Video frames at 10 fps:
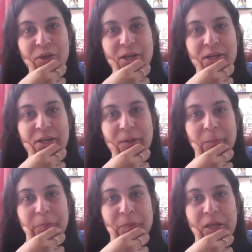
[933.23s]
And
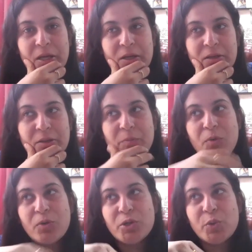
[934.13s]
the
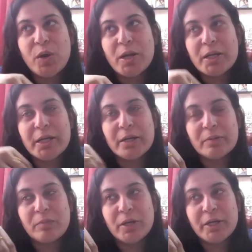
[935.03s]
more you are
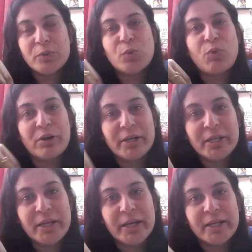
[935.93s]
into
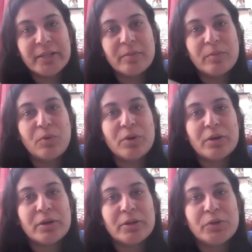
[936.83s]
quality writing, the more
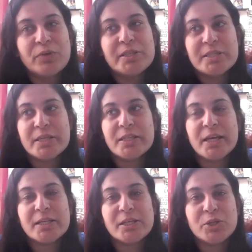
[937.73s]
you will see
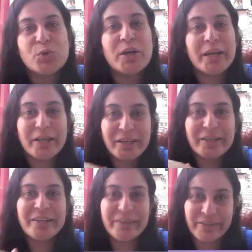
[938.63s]
that you are getting
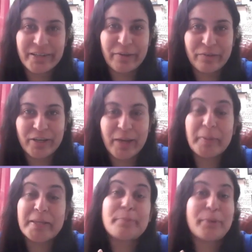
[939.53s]
rewritten every
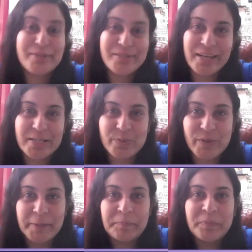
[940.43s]
time as a person as well,